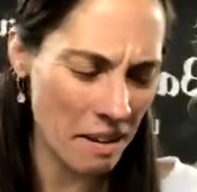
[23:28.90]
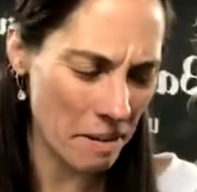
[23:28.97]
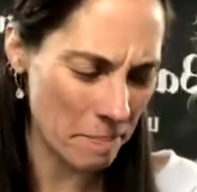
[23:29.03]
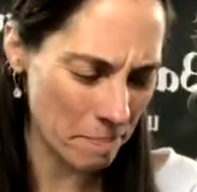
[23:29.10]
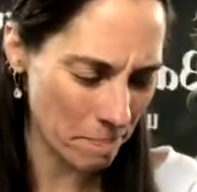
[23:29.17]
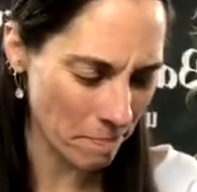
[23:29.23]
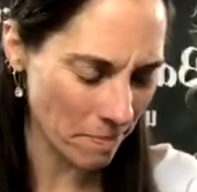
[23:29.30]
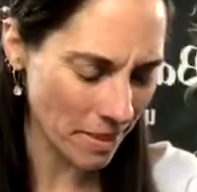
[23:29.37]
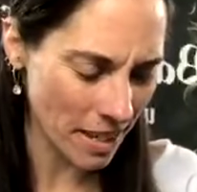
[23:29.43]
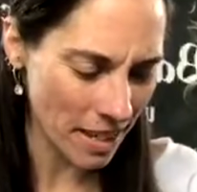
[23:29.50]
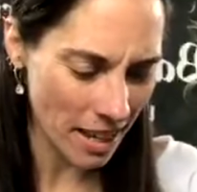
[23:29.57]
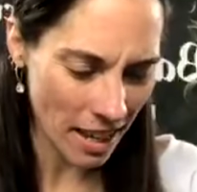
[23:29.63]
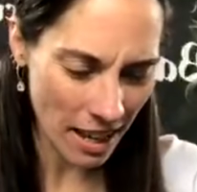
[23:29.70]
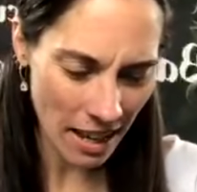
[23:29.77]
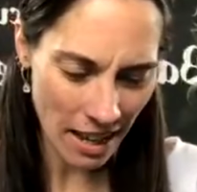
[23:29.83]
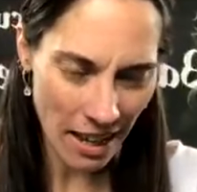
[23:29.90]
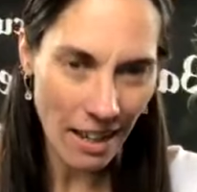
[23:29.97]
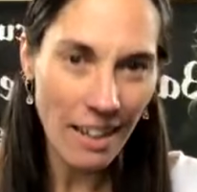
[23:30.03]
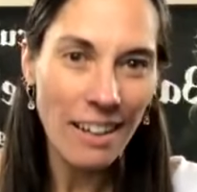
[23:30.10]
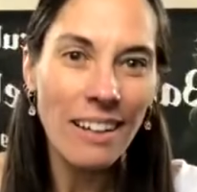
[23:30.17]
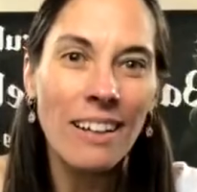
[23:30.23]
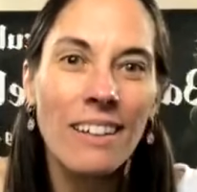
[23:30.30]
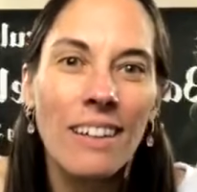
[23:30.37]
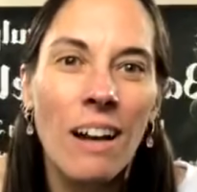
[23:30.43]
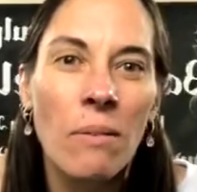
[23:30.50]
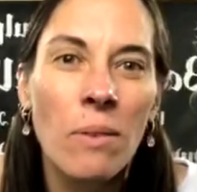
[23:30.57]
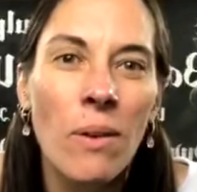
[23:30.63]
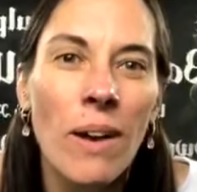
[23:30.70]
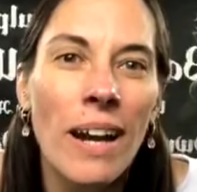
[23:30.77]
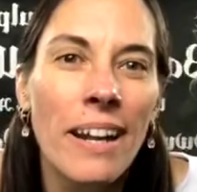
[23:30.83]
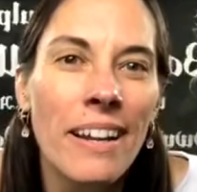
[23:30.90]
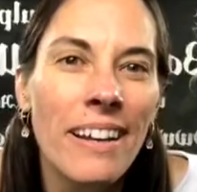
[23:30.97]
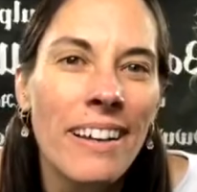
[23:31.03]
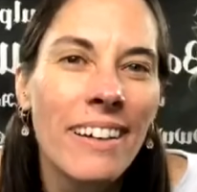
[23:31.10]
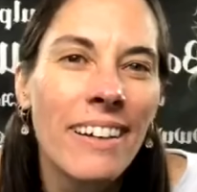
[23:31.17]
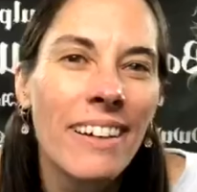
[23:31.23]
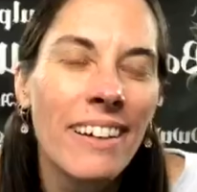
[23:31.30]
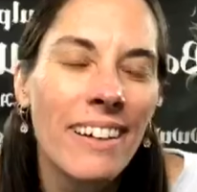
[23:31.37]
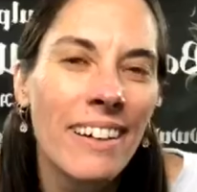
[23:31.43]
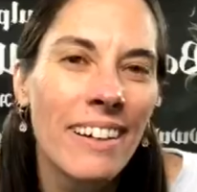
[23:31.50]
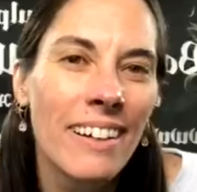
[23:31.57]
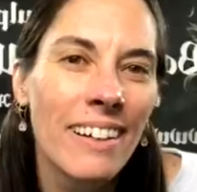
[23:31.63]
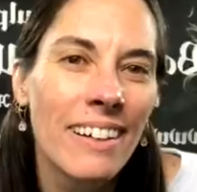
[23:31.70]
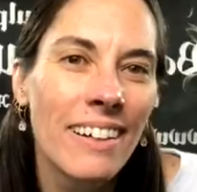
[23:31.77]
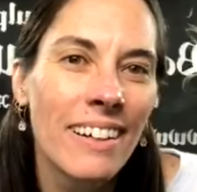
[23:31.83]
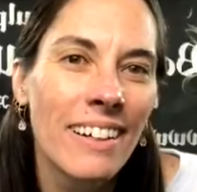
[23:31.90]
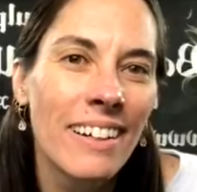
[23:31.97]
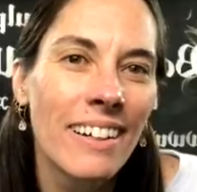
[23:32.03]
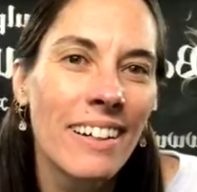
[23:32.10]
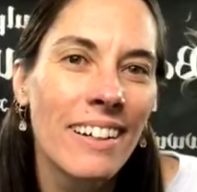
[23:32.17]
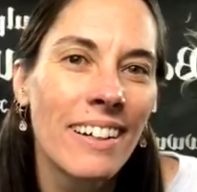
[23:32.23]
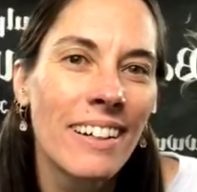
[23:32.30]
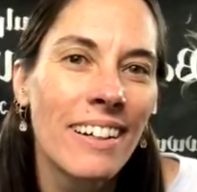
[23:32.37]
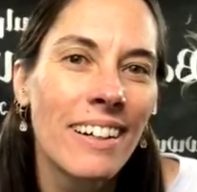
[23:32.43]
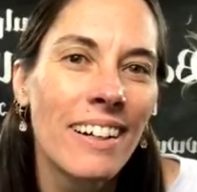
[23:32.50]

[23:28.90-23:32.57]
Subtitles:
So it's like 5 foot to the top.